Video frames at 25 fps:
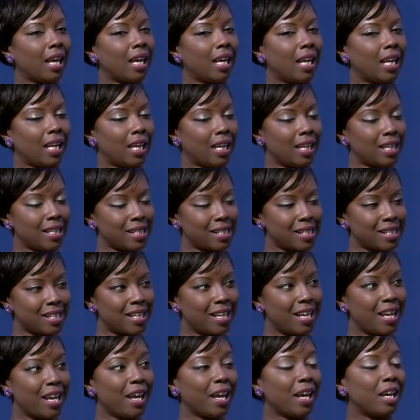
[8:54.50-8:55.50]
It is.
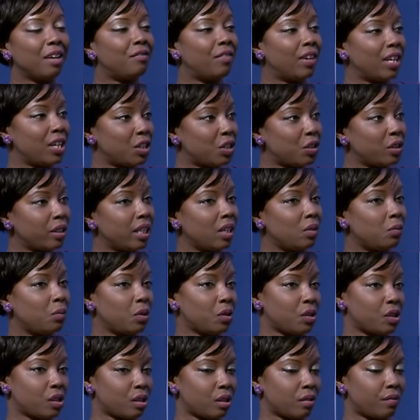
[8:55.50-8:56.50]
Eventually, we'll
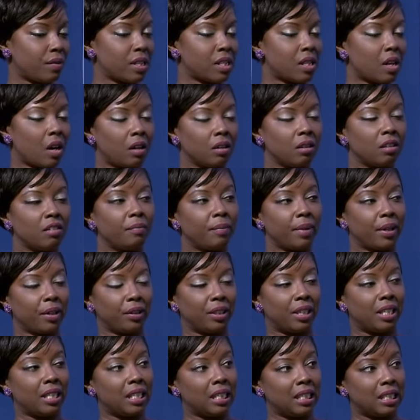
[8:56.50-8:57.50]
service all of
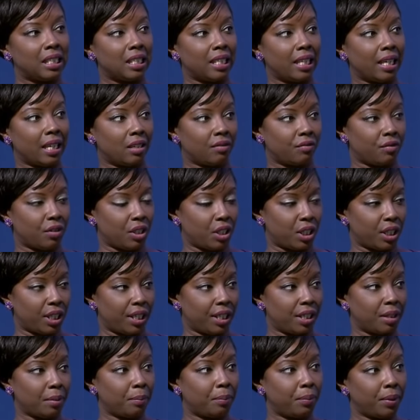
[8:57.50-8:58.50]
Maryland, D.C., and
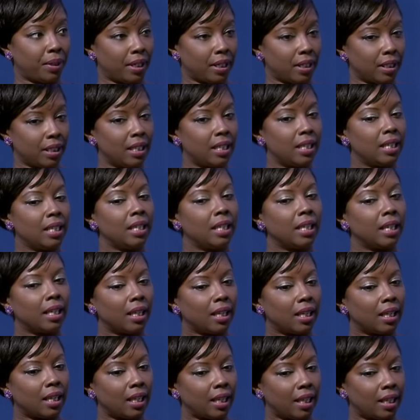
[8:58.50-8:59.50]
Virginia, but
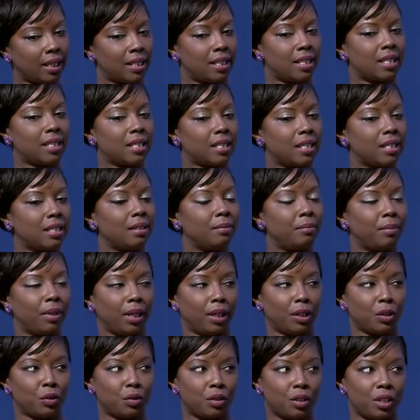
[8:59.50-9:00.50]
it's
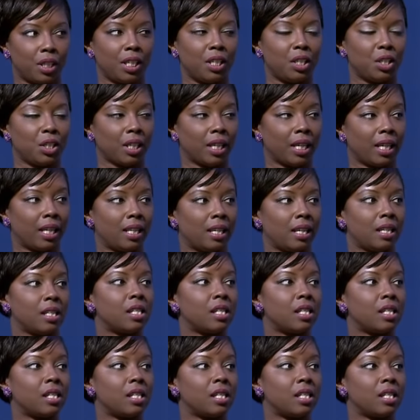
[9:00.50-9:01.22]
being strategic and